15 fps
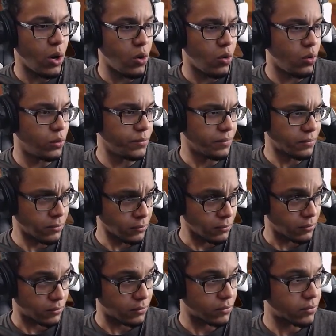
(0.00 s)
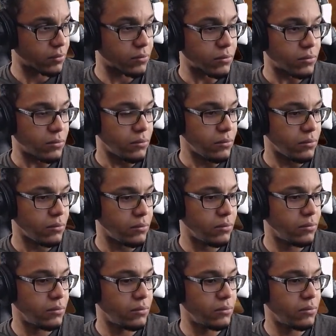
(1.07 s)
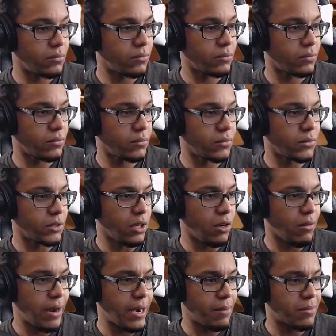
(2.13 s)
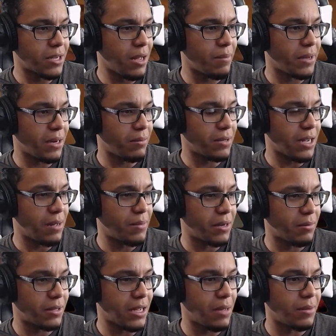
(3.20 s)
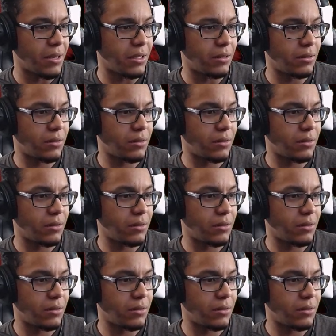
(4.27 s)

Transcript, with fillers: Whoa! clock's ticking. All right, I'm coming. I'm coming. I'm coming.